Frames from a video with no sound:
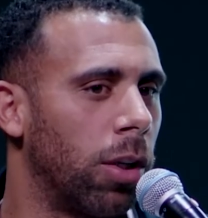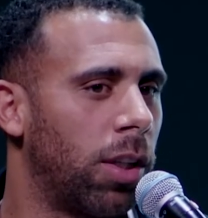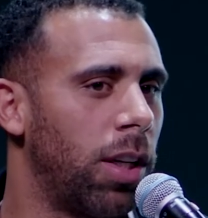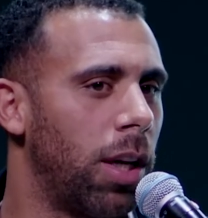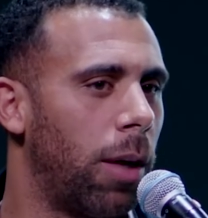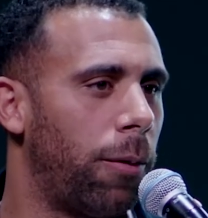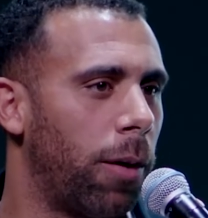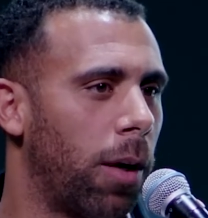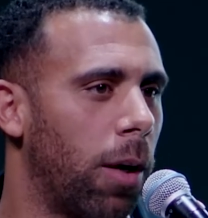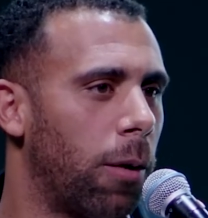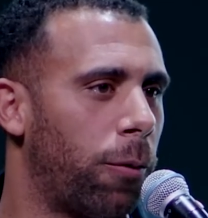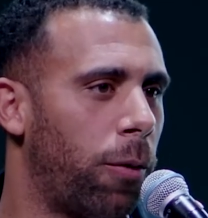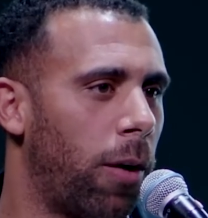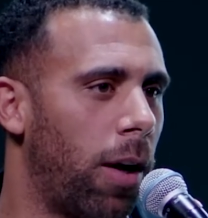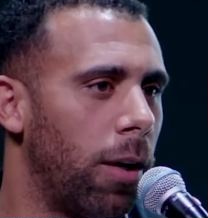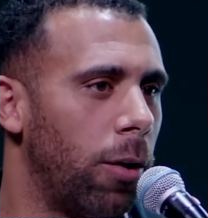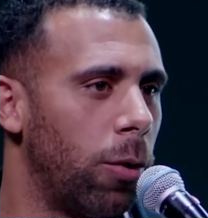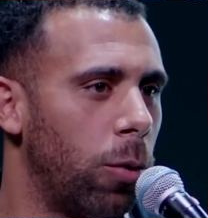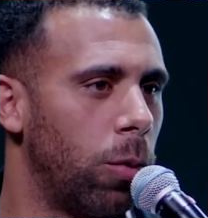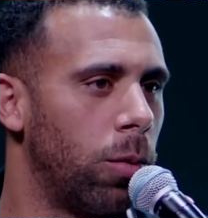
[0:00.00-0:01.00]
to the FA Cup
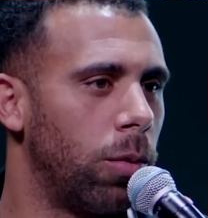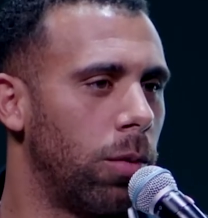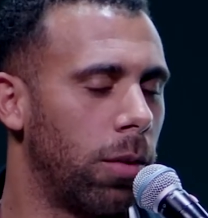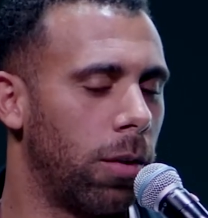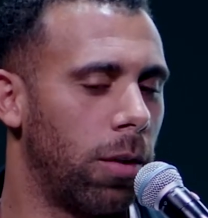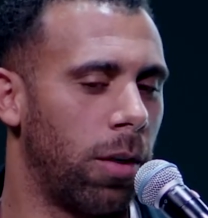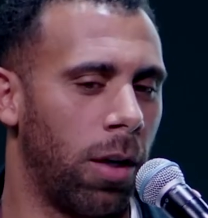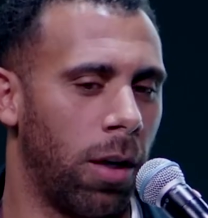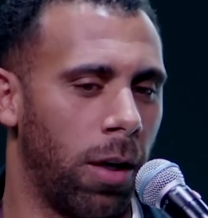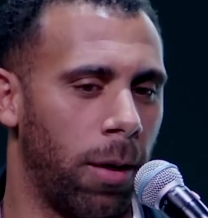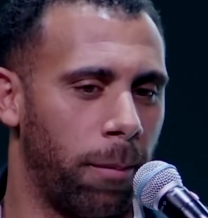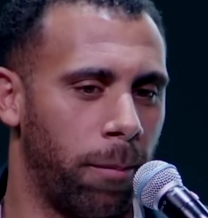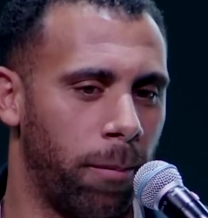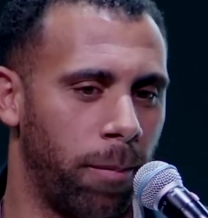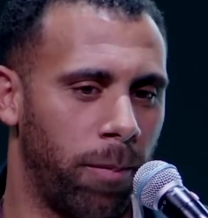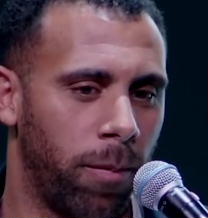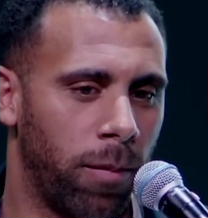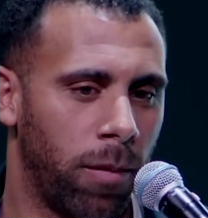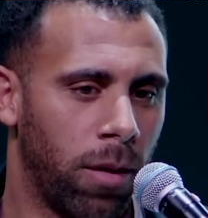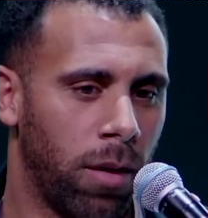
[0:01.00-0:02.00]
final
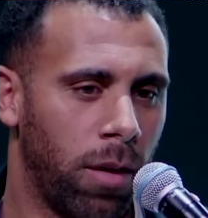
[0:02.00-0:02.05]
and